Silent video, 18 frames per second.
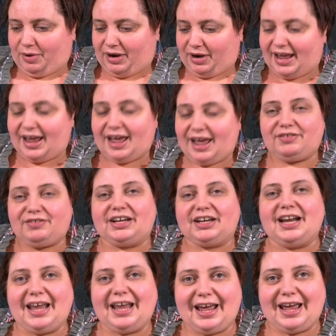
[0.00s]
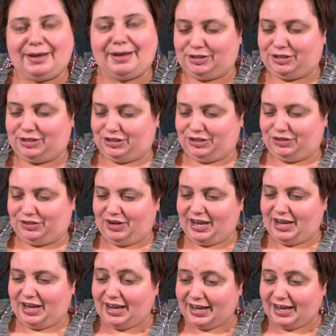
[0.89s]
But I have a collab to do,
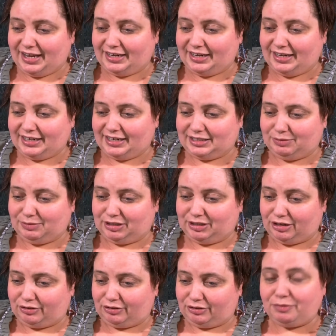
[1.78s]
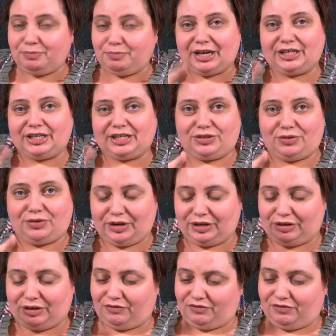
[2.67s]
and it's with the group I
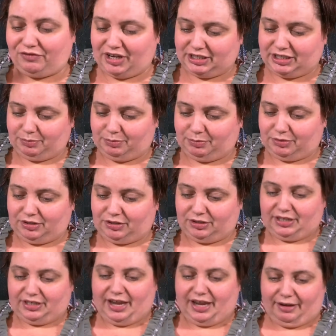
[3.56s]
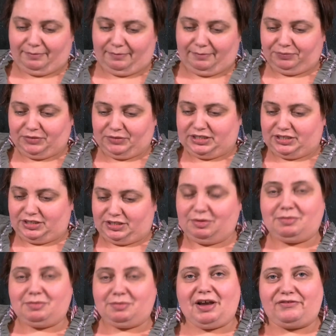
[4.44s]
joined on Facebook. Now, this is
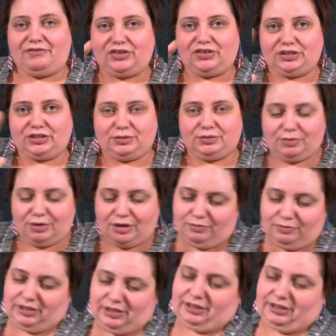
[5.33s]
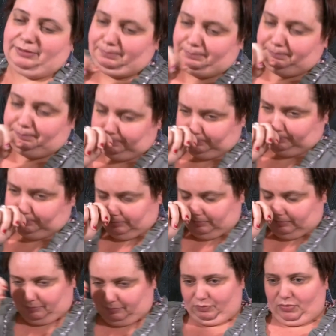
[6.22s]
going to be my first one with them,
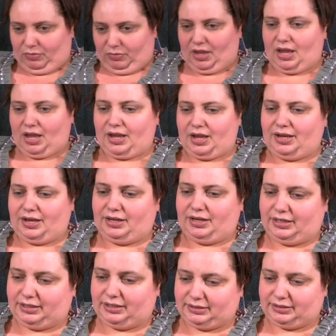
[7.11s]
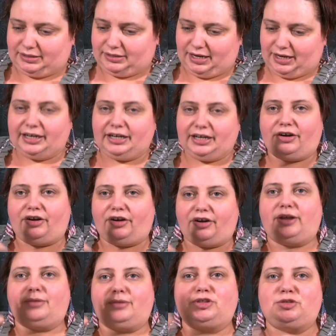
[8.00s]
and I need to
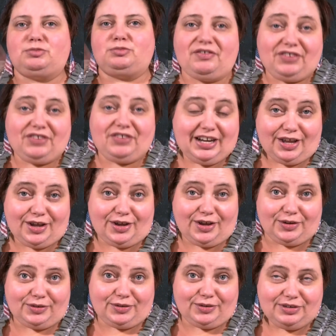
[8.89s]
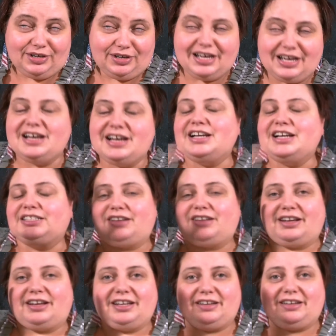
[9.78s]
hurry up and do my video
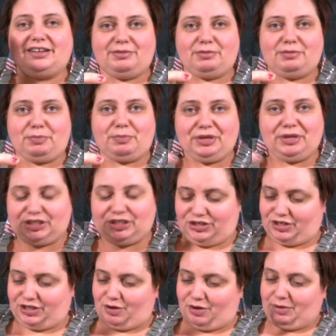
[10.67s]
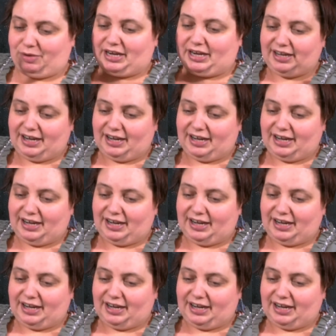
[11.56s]
so I can give them a picture to go by.